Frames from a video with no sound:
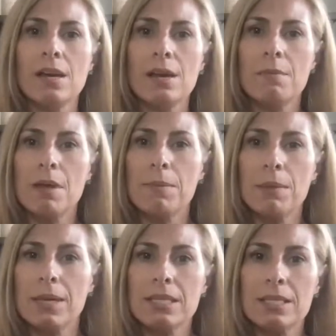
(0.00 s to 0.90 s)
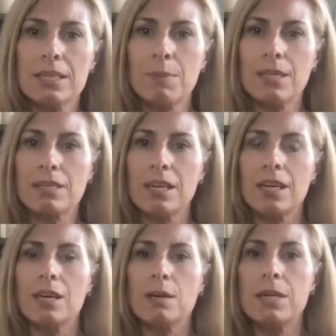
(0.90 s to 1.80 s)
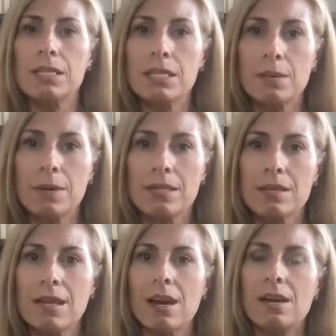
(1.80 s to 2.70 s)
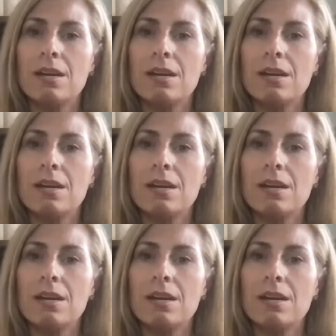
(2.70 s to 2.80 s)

maybe a piece to the puzzle here, a piece to the puzzle there,